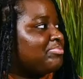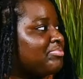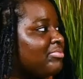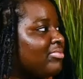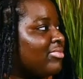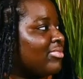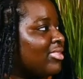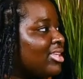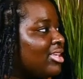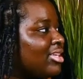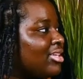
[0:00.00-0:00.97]

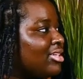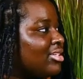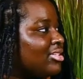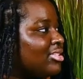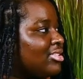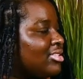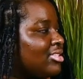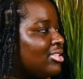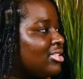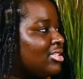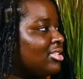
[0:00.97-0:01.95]

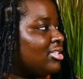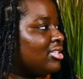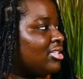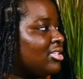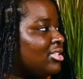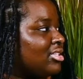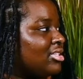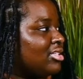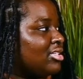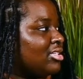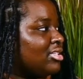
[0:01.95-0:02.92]

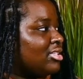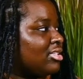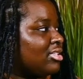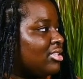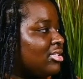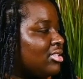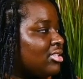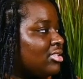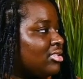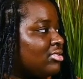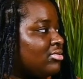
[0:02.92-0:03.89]

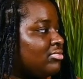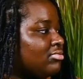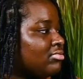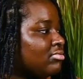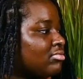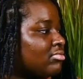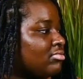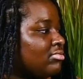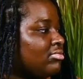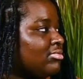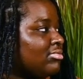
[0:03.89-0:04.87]

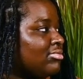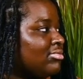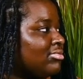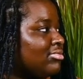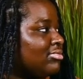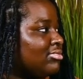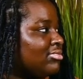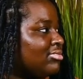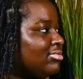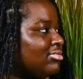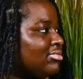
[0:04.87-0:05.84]

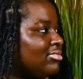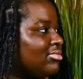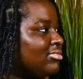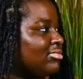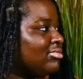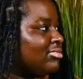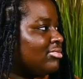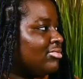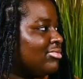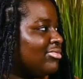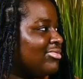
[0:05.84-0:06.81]

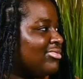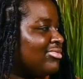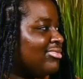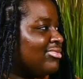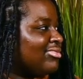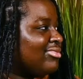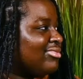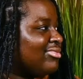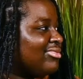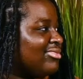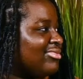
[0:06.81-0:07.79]

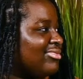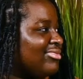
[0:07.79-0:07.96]
(silent)